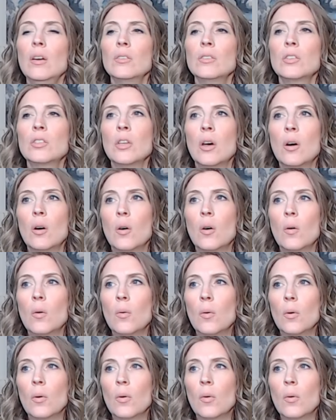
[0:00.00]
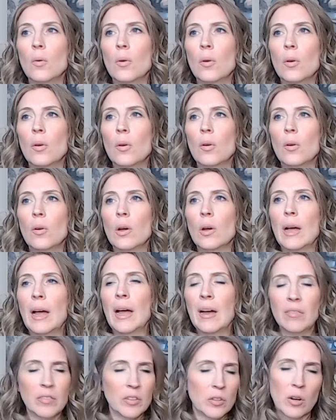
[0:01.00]
So,
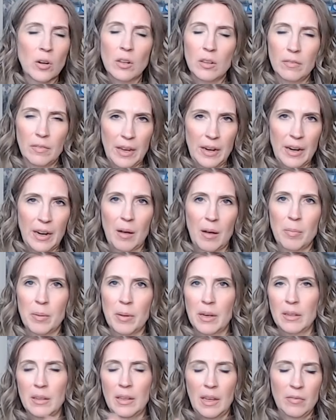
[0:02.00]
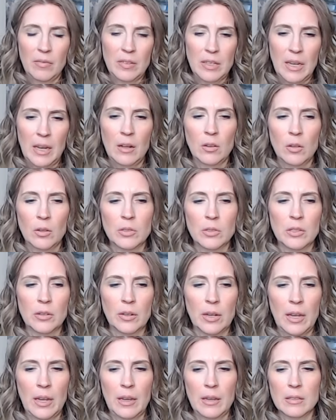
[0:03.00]
after all of that happened, the FDA closed their
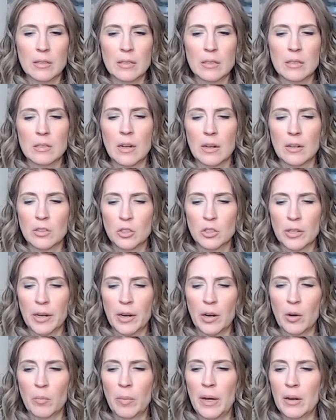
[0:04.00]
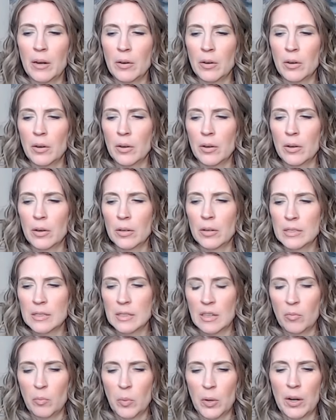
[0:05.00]
case. Dr. Karen Becker,
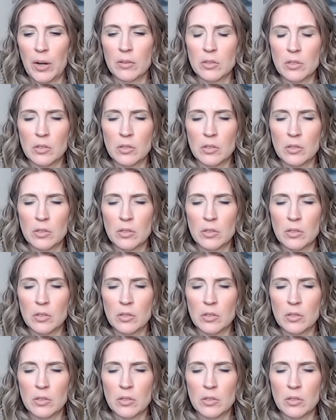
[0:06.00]
Steve Brown,